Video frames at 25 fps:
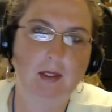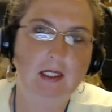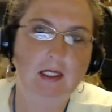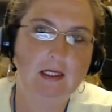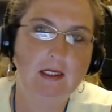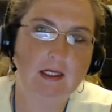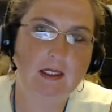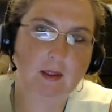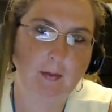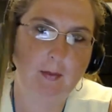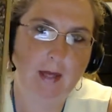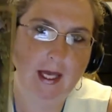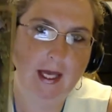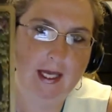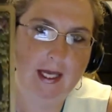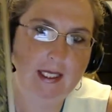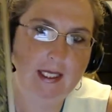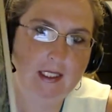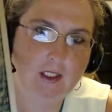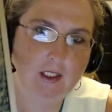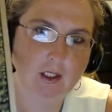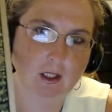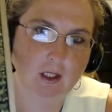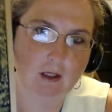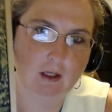up is the
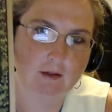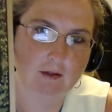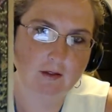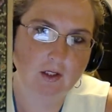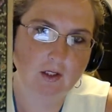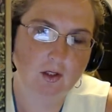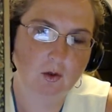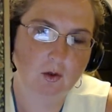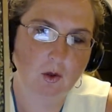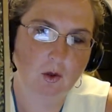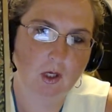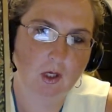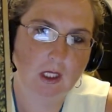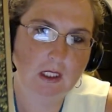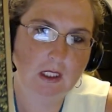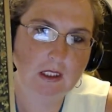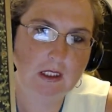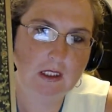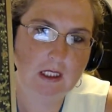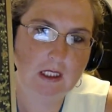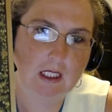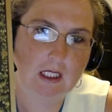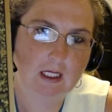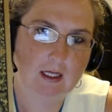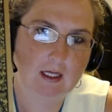Page of
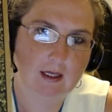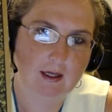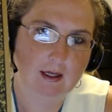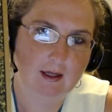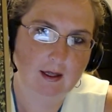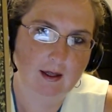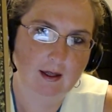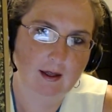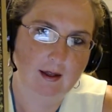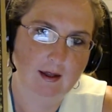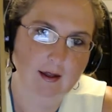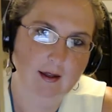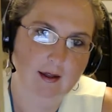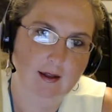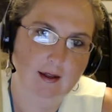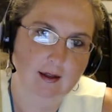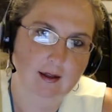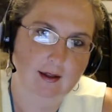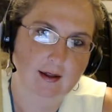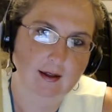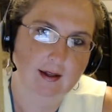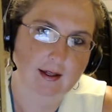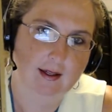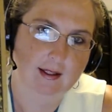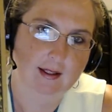Swords.
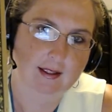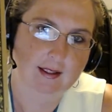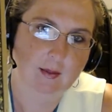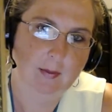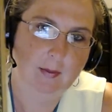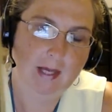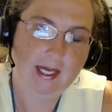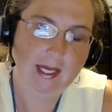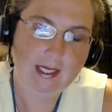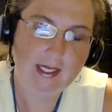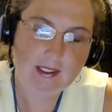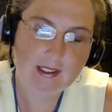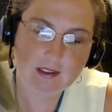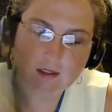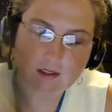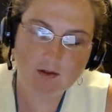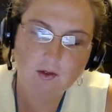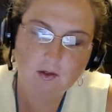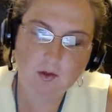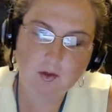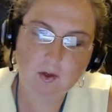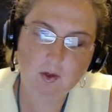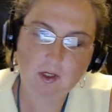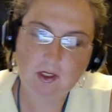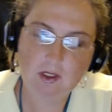The Page of
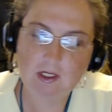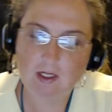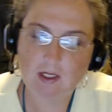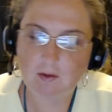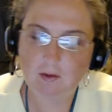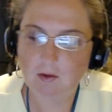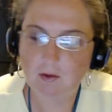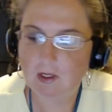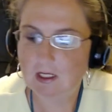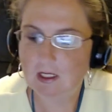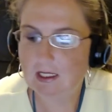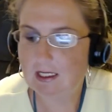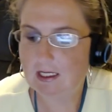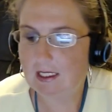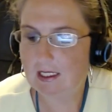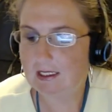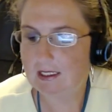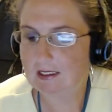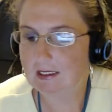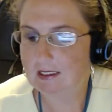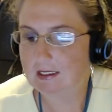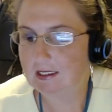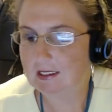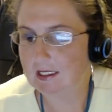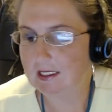Swords, I really like
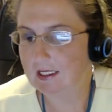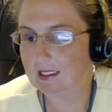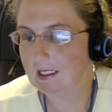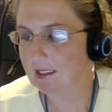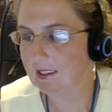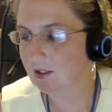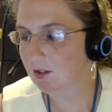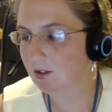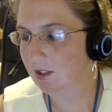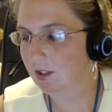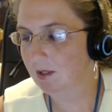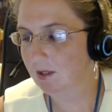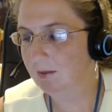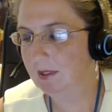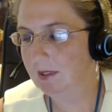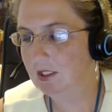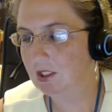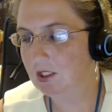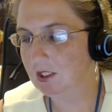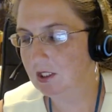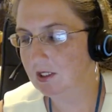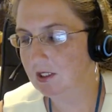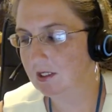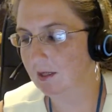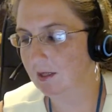to see. This could be
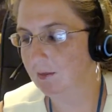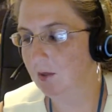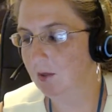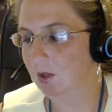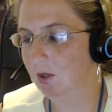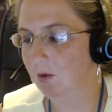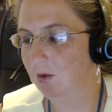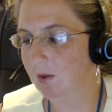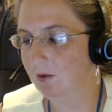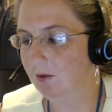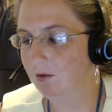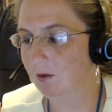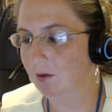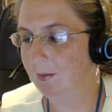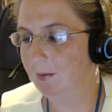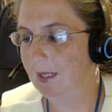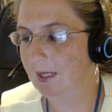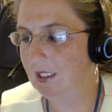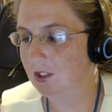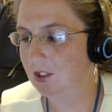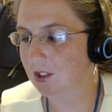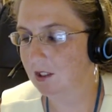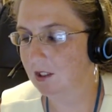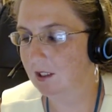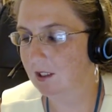just some new
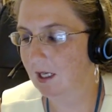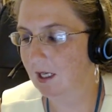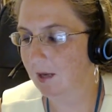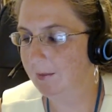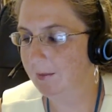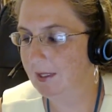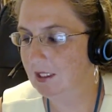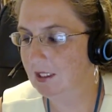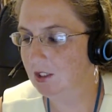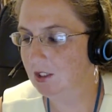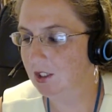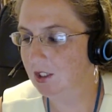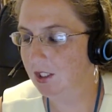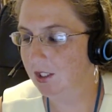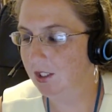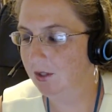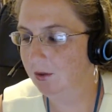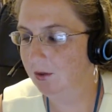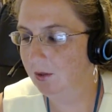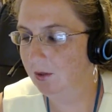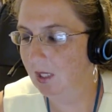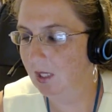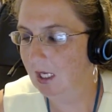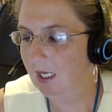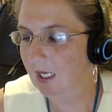information coming to
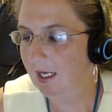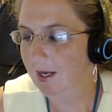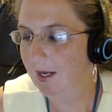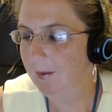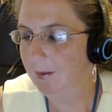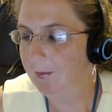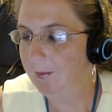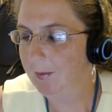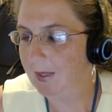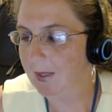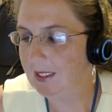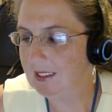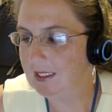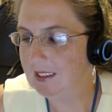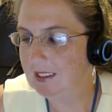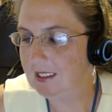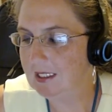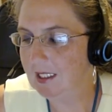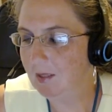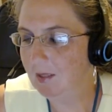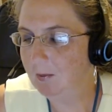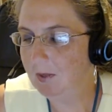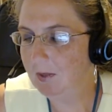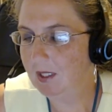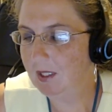you, but
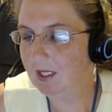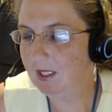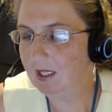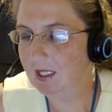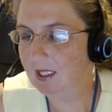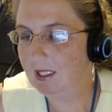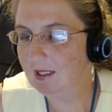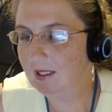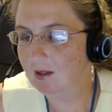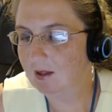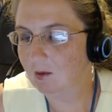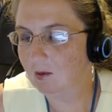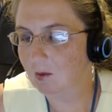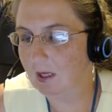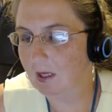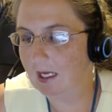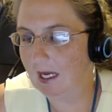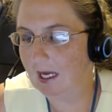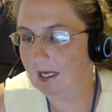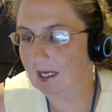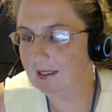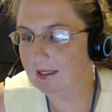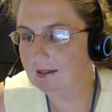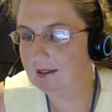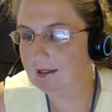typically the way
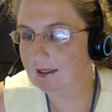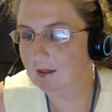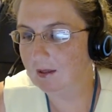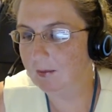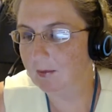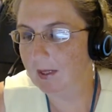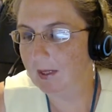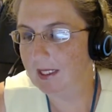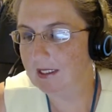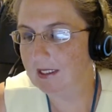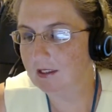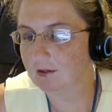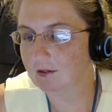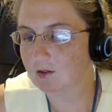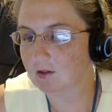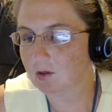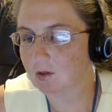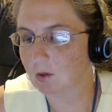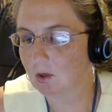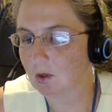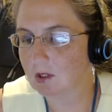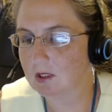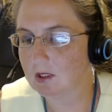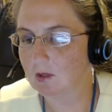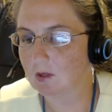I see the Page of
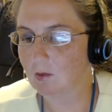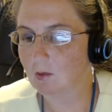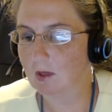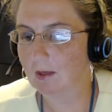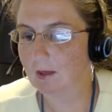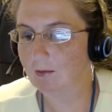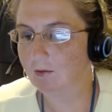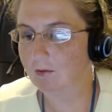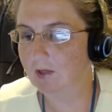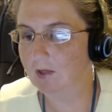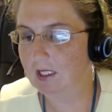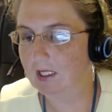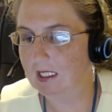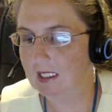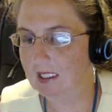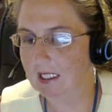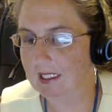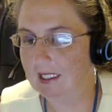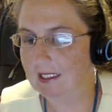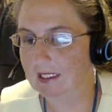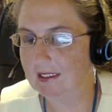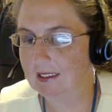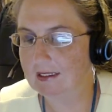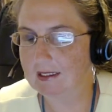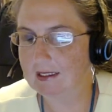Swords and what I'm feeling
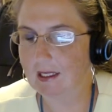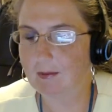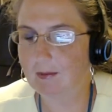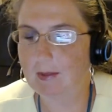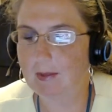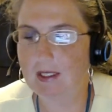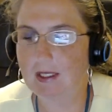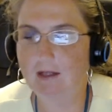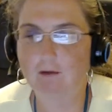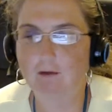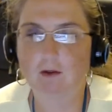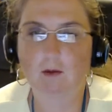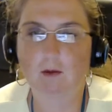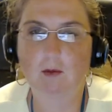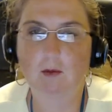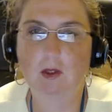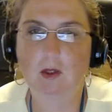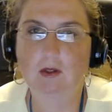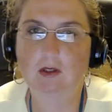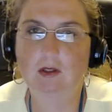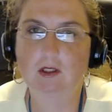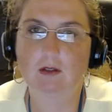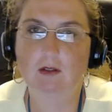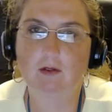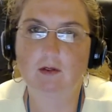like is coming in for
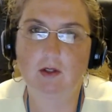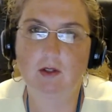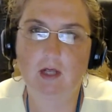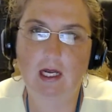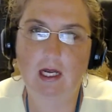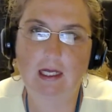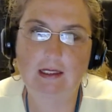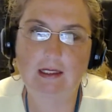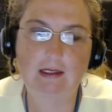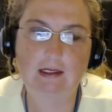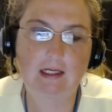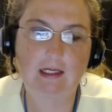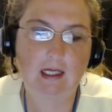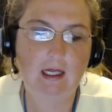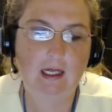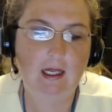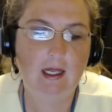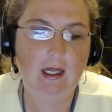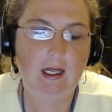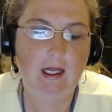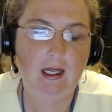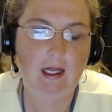most of you guys